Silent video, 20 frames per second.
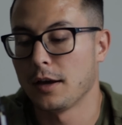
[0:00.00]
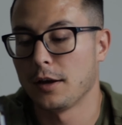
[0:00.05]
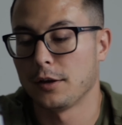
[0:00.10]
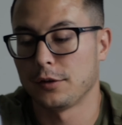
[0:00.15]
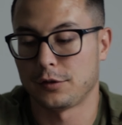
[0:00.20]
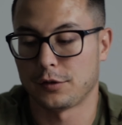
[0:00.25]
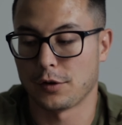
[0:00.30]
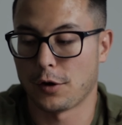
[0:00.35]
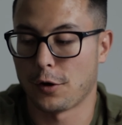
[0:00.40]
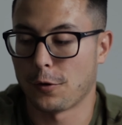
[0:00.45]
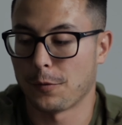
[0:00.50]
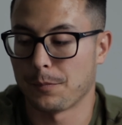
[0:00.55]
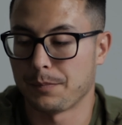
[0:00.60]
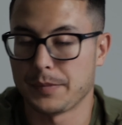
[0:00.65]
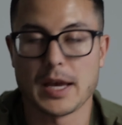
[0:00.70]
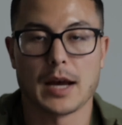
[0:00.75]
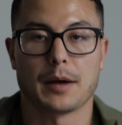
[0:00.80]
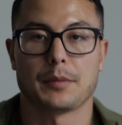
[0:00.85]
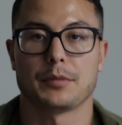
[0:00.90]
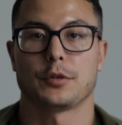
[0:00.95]
So
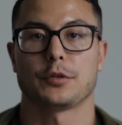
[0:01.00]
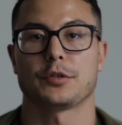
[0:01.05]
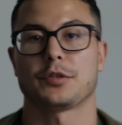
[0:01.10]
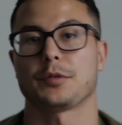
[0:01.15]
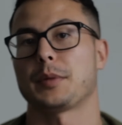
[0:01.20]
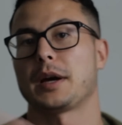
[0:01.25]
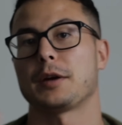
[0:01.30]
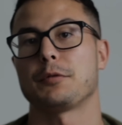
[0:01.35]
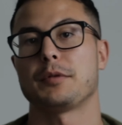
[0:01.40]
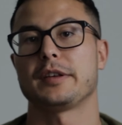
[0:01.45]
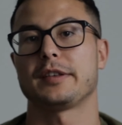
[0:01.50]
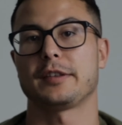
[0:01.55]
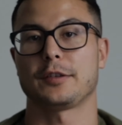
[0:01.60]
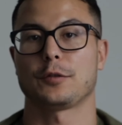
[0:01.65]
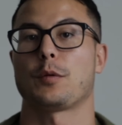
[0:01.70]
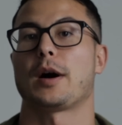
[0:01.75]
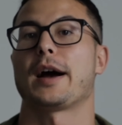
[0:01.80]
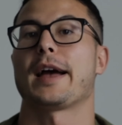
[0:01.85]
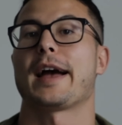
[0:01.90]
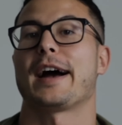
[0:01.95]
yeah, those are my reasons
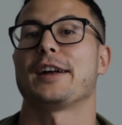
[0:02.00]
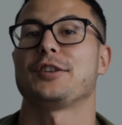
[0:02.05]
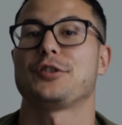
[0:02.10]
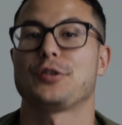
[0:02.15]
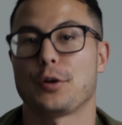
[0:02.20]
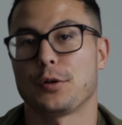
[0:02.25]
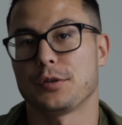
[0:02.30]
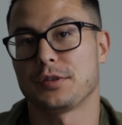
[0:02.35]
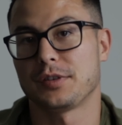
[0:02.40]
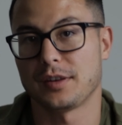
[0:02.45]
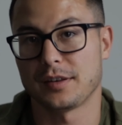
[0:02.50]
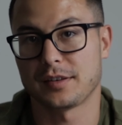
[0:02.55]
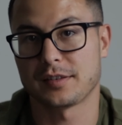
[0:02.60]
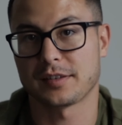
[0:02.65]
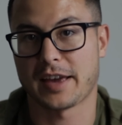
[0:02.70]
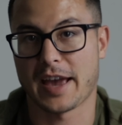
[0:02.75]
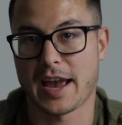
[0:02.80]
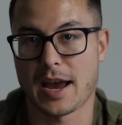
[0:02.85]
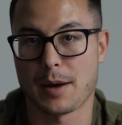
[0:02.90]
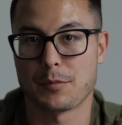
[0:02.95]
why I chose this
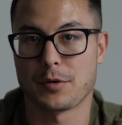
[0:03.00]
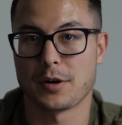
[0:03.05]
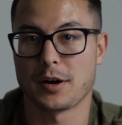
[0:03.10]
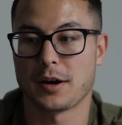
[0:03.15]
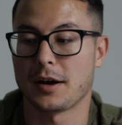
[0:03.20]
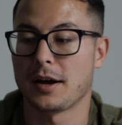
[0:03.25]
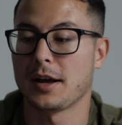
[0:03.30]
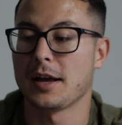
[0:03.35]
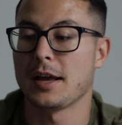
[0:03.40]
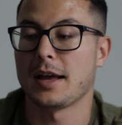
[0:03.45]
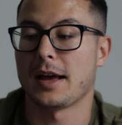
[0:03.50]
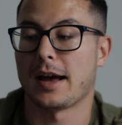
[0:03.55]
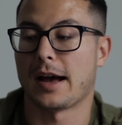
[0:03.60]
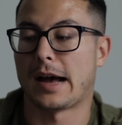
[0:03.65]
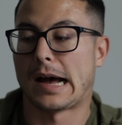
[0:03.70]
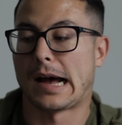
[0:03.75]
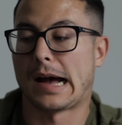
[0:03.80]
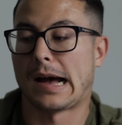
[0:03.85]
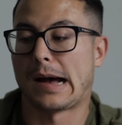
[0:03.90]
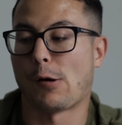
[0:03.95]
camera.
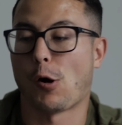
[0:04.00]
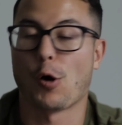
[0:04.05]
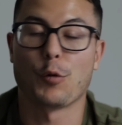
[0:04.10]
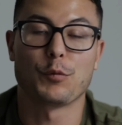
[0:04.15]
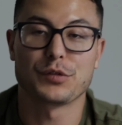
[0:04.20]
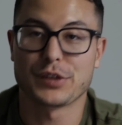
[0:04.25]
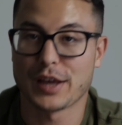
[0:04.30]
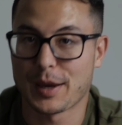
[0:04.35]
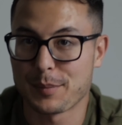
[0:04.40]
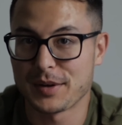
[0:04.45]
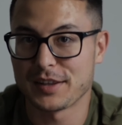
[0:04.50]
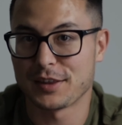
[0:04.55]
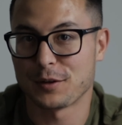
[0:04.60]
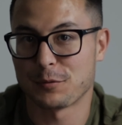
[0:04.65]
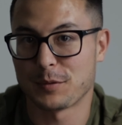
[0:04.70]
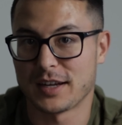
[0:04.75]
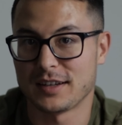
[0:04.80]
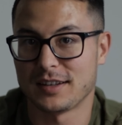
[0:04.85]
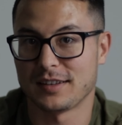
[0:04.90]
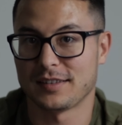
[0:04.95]
Hopefully I made the
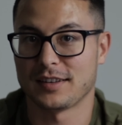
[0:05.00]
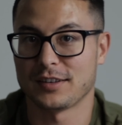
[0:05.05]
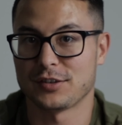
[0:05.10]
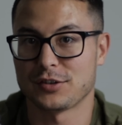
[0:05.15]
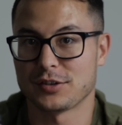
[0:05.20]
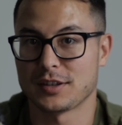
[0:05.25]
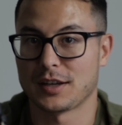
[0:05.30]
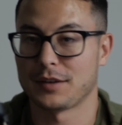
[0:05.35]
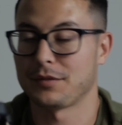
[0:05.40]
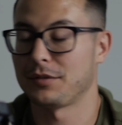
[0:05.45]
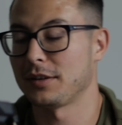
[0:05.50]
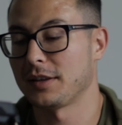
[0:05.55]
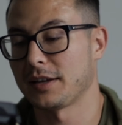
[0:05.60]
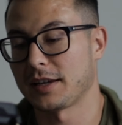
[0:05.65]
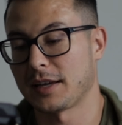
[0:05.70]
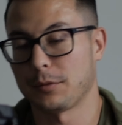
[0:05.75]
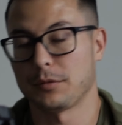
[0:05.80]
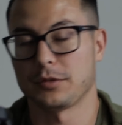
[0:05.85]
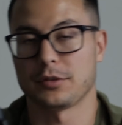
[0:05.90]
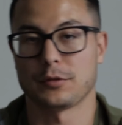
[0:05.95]
right decision. I feel
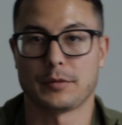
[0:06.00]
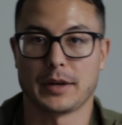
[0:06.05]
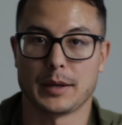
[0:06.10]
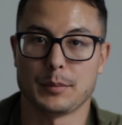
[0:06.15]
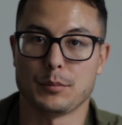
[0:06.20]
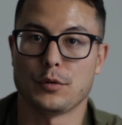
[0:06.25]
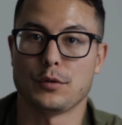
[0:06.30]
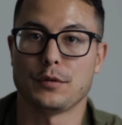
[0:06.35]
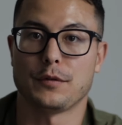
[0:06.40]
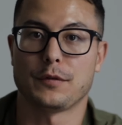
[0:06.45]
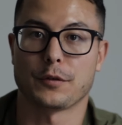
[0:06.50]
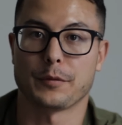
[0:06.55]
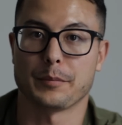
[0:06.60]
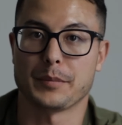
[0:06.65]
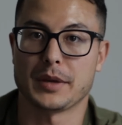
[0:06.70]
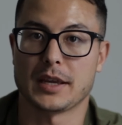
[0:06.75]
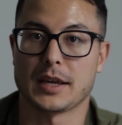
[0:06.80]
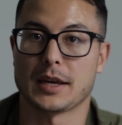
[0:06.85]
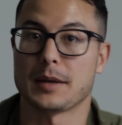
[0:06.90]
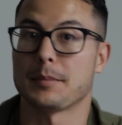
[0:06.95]
like it was the right move for
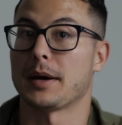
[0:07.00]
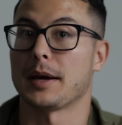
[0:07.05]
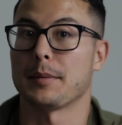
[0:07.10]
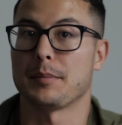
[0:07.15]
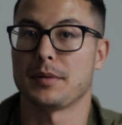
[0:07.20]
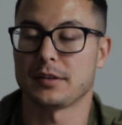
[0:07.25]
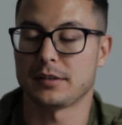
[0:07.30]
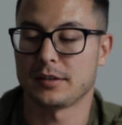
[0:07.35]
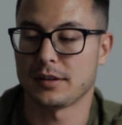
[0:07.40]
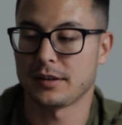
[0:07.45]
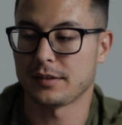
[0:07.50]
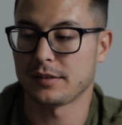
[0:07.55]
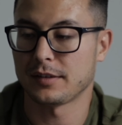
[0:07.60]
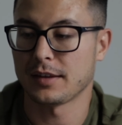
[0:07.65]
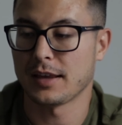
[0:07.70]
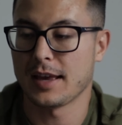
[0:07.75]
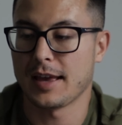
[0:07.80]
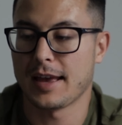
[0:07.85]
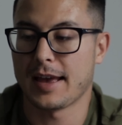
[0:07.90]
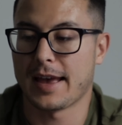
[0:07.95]
me and my business,
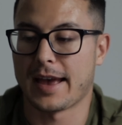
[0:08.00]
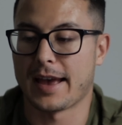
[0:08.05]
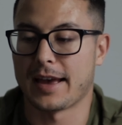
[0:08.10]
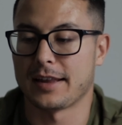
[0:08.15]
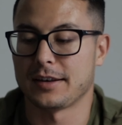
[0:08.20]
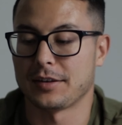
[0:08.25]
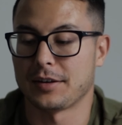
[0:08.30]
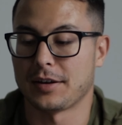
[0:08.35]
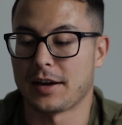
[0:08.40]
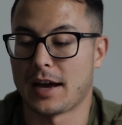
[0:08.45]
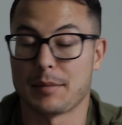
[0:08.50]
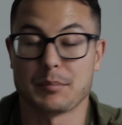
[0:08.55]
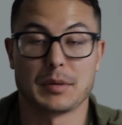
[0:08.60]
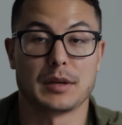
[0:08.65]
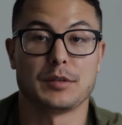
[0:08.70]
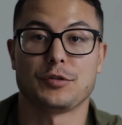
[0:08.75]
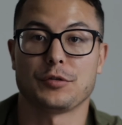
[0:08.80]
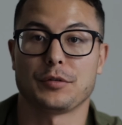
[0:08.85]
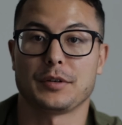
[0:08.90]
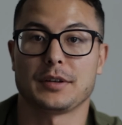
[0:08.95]
and I'm
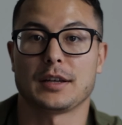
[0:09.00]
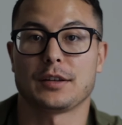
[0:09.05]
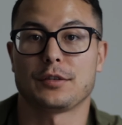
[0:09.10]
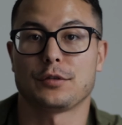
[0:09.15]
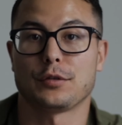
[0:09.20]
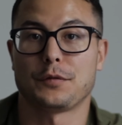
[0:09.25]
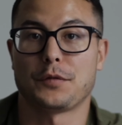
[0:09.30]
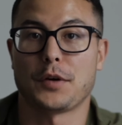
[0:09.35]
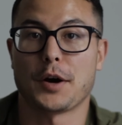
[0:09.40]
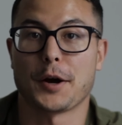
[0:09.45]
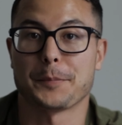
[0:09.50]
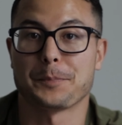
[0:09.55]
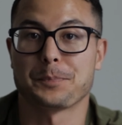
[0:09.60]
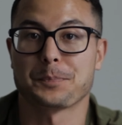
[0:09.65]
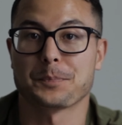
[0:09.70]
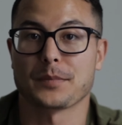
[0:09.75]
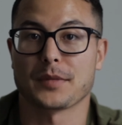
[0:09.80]
enjoying it so far.